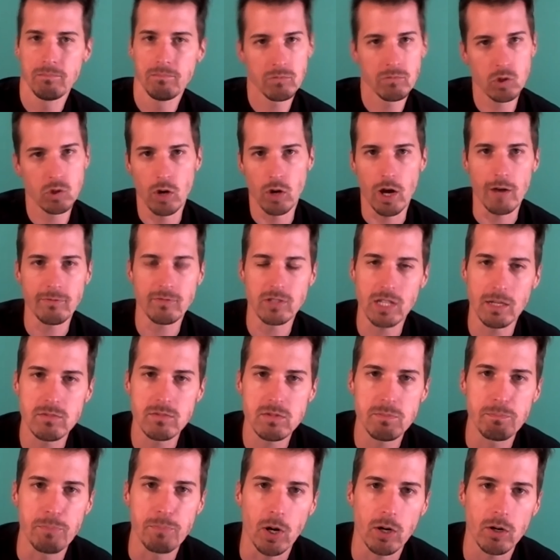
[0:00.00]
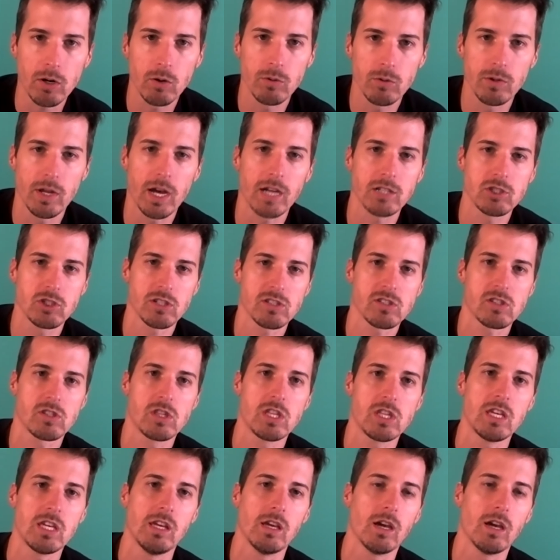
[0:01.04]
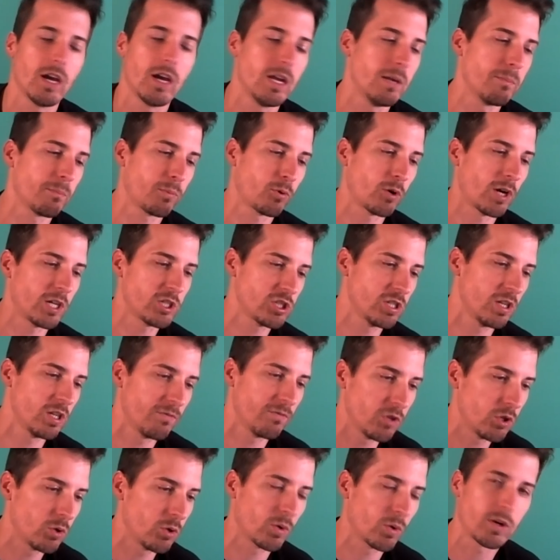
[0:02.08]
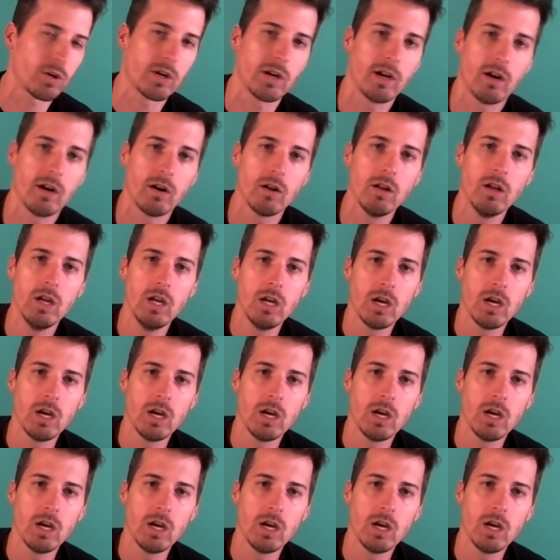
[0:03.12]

They'll oftentimes borrow not just the impression of the URL,